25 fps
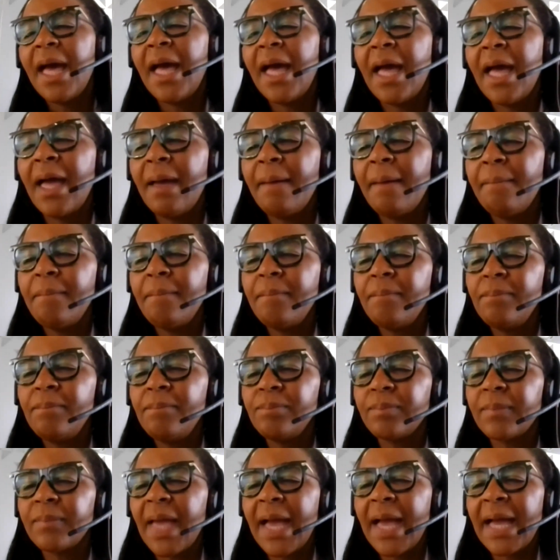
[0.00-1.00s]

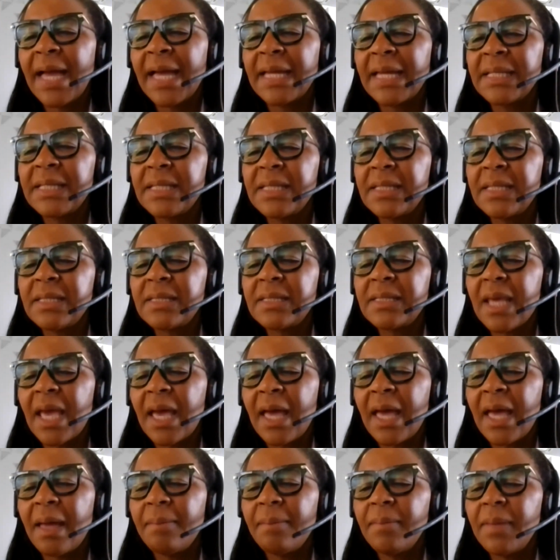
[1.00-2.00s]
In
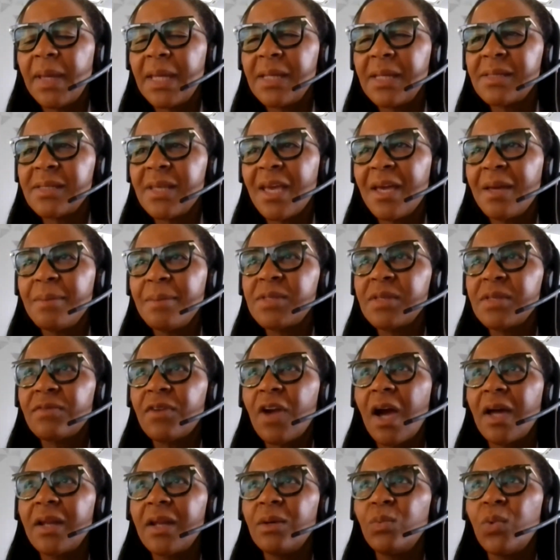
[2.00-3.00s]
terms of
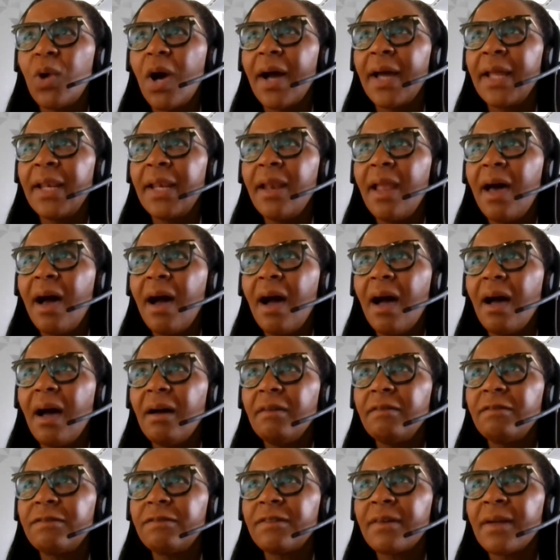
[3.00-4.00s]
kind of what I
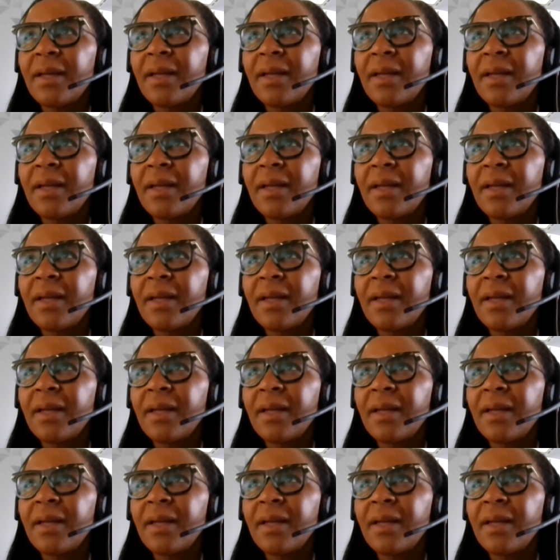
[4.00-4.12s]
love